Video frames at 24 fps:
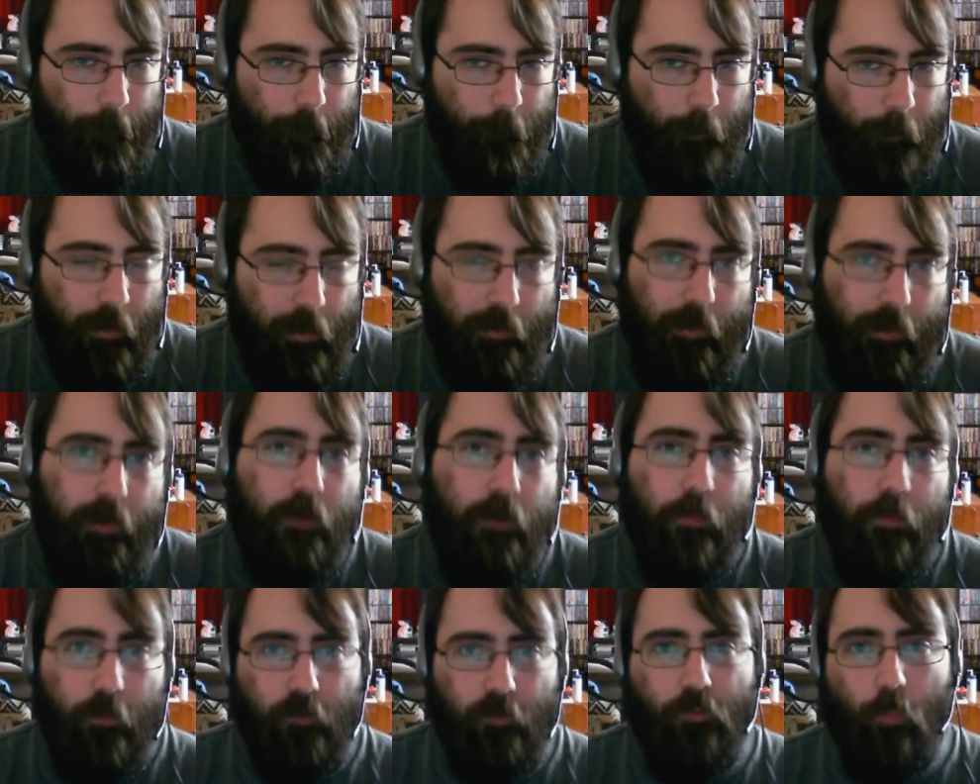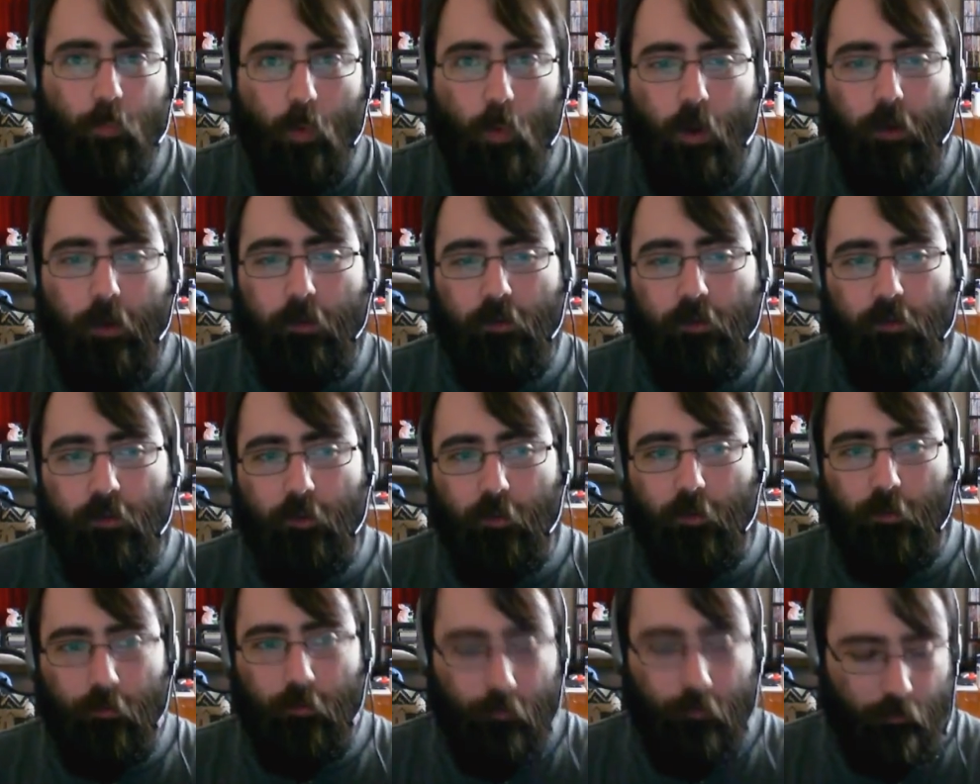But I like this one,
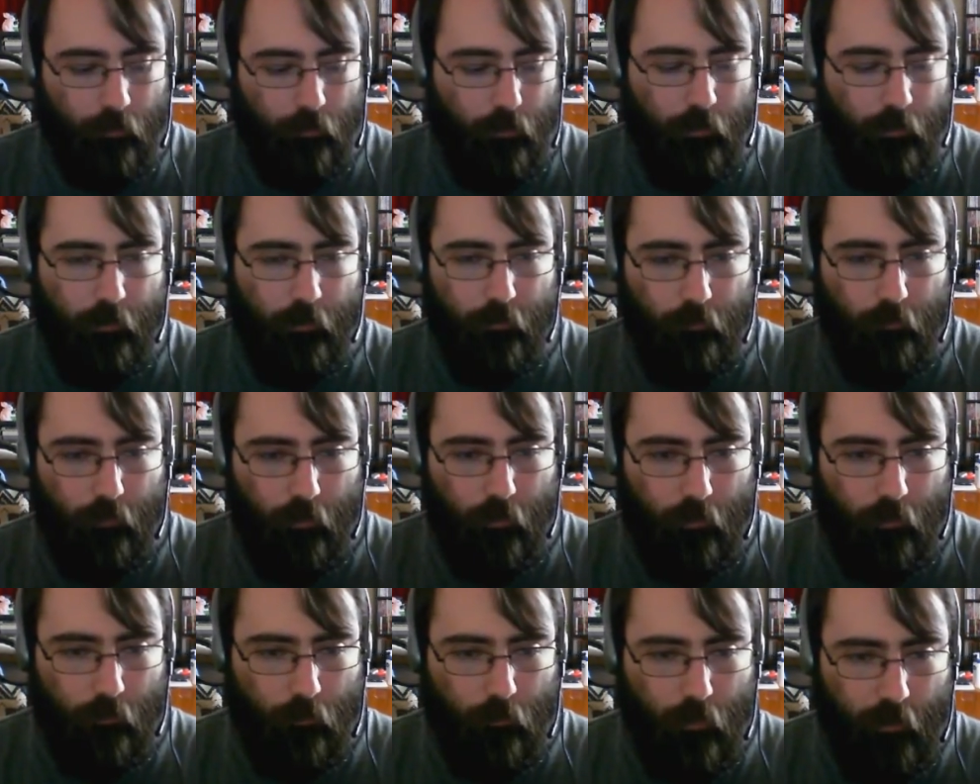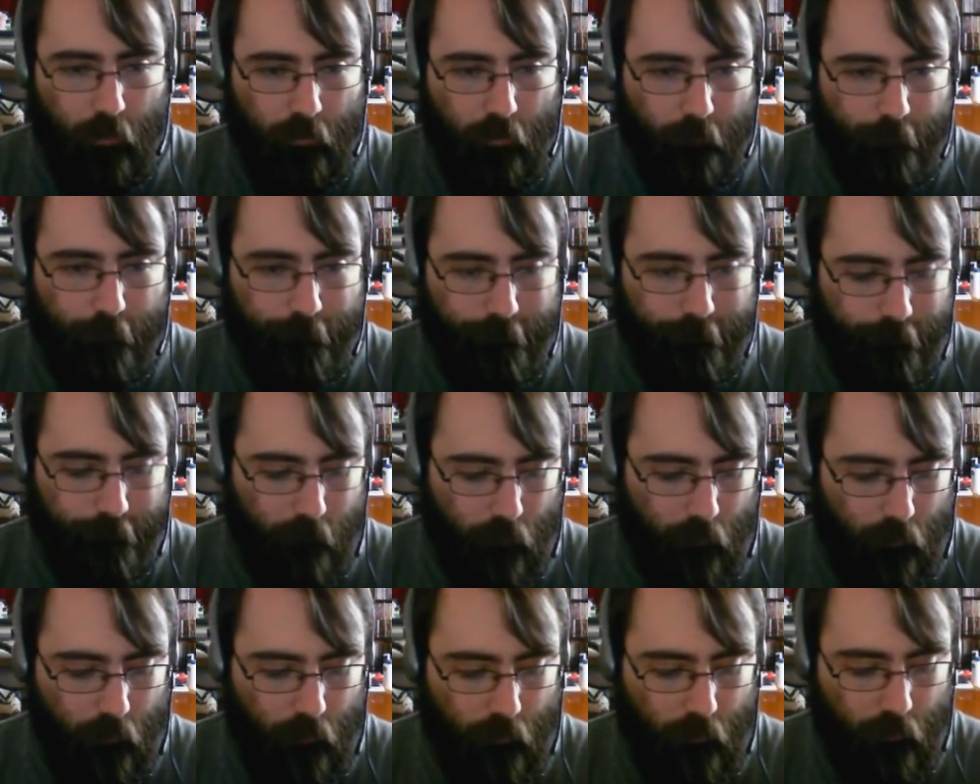so I wanted.
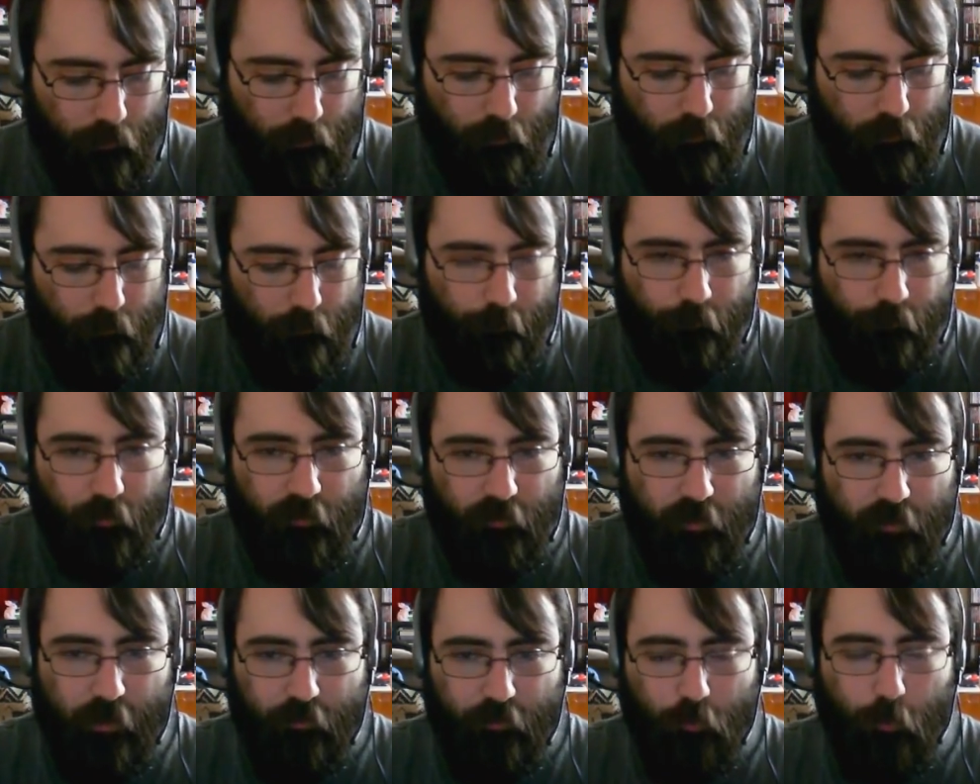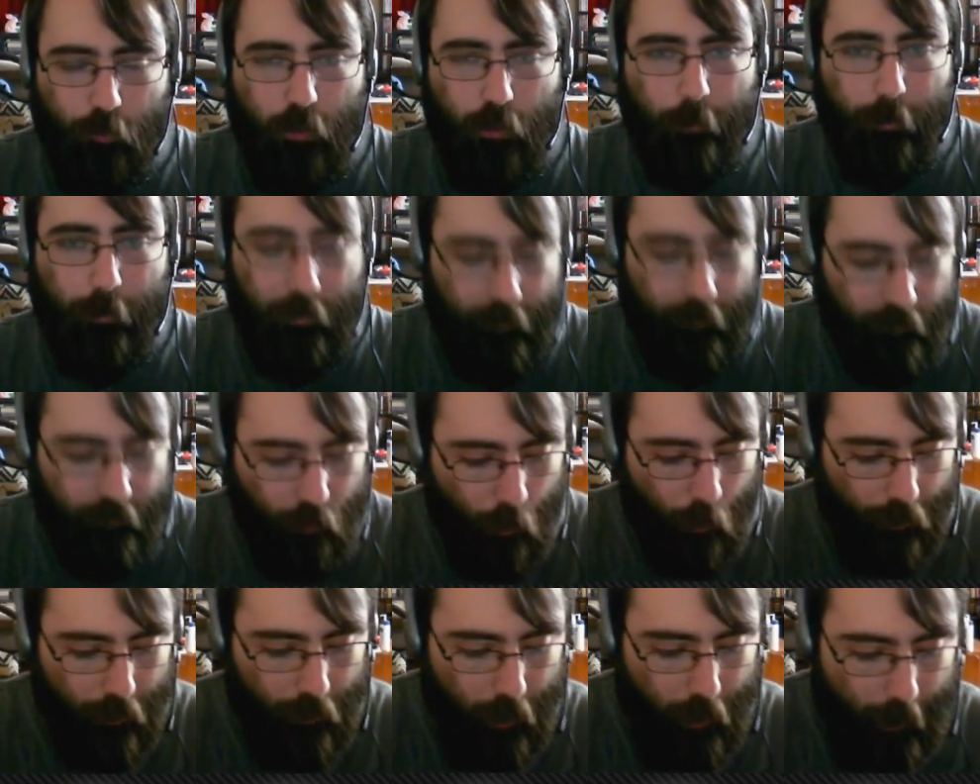He's not doing it, but I like
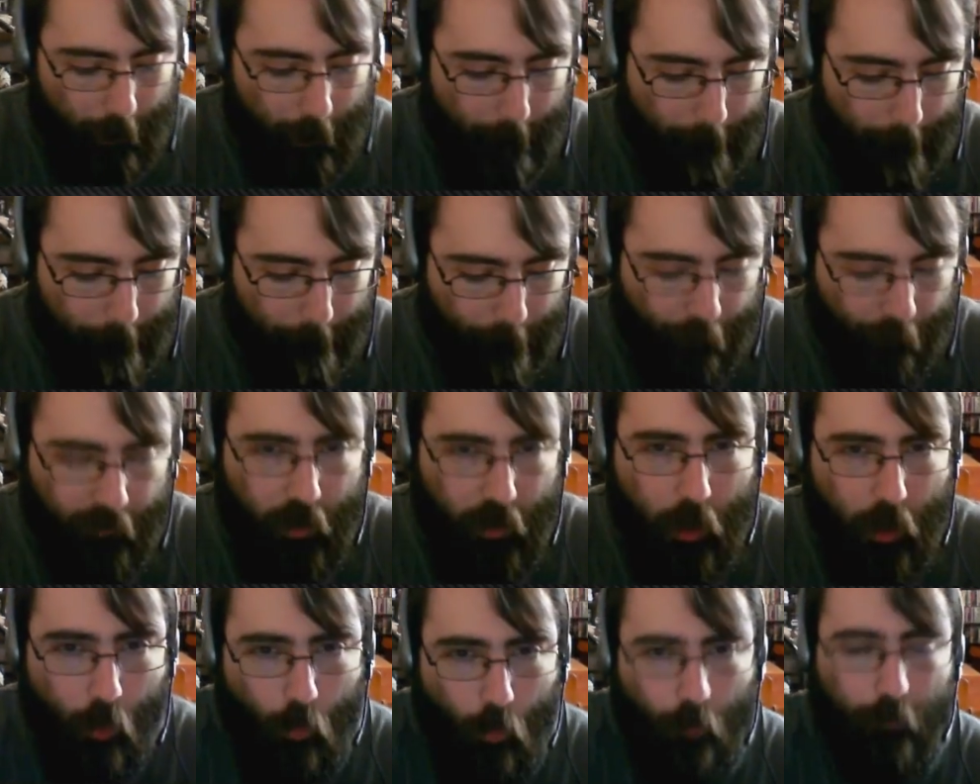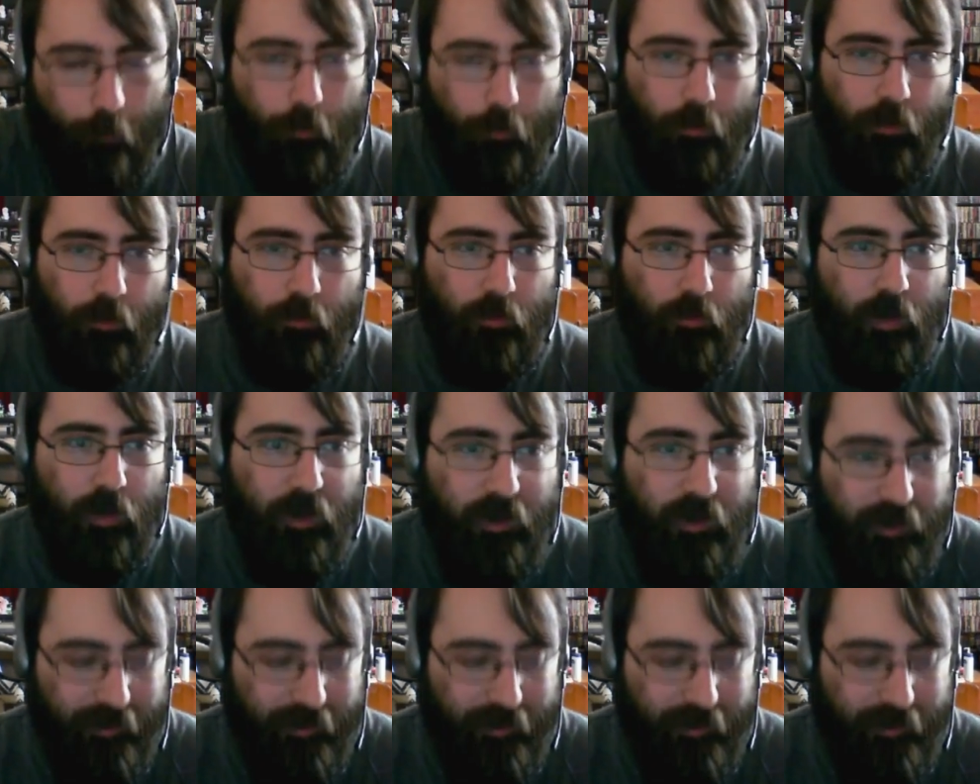going bagaum like.